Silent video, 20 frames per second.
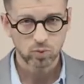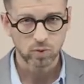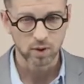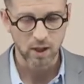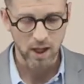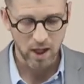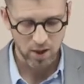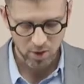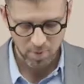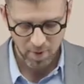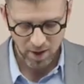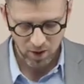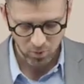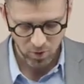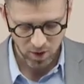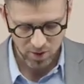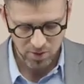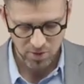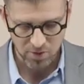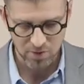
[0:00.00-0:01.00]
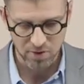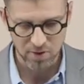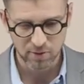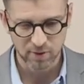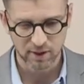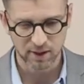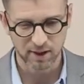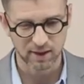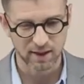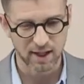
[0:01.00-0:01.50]
Now, no matter what you're
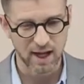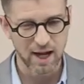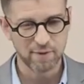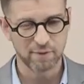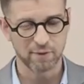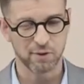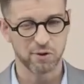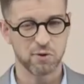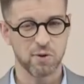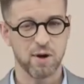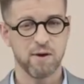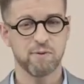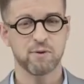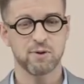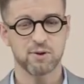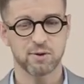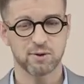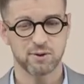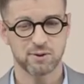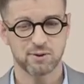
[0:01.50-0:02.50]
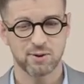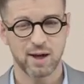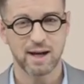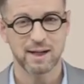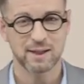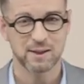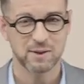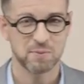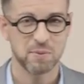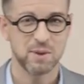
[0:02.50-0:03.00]
doing in life or whoever you're
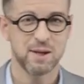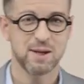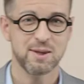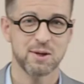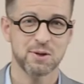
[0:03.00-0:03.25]
deciding to be,